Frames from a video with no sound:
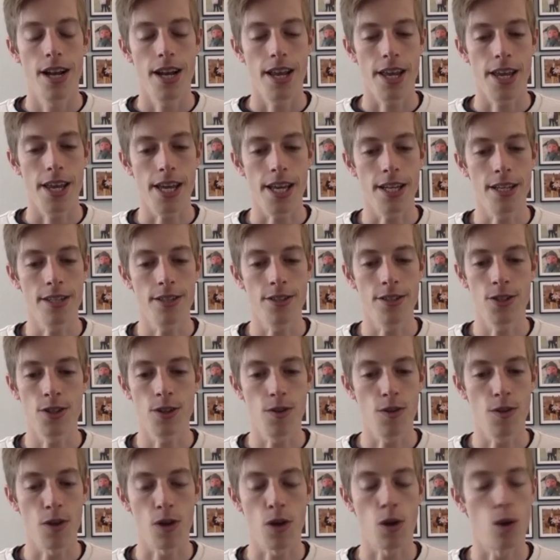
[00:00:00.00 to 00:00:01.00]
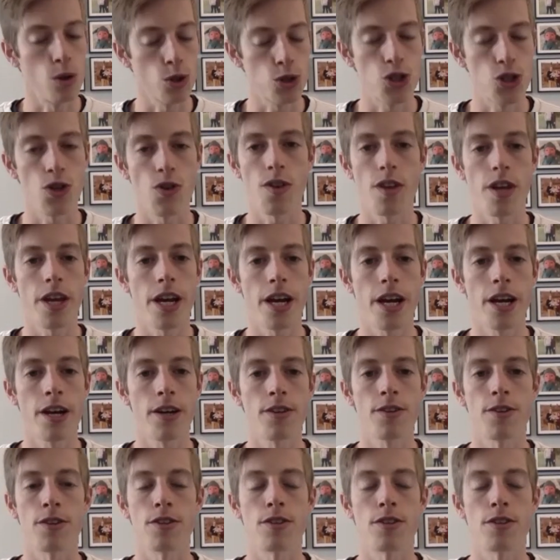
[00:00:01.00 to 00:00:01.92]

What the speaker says: And, you know, the culture there,